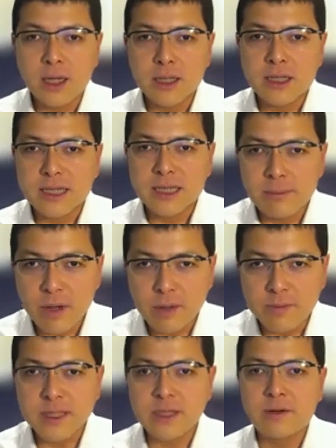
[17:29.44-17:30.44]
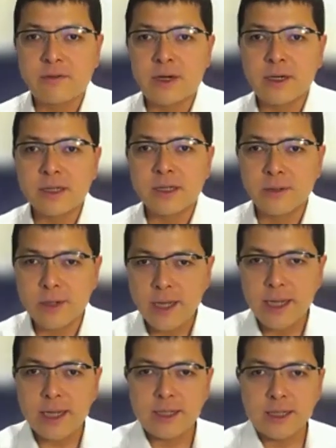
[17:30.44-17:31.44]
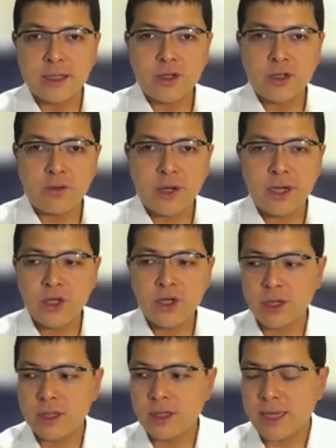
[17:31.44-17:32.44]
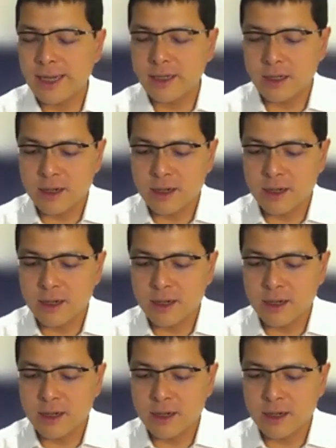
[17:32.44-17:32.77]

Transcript: Some observers looking at the situation and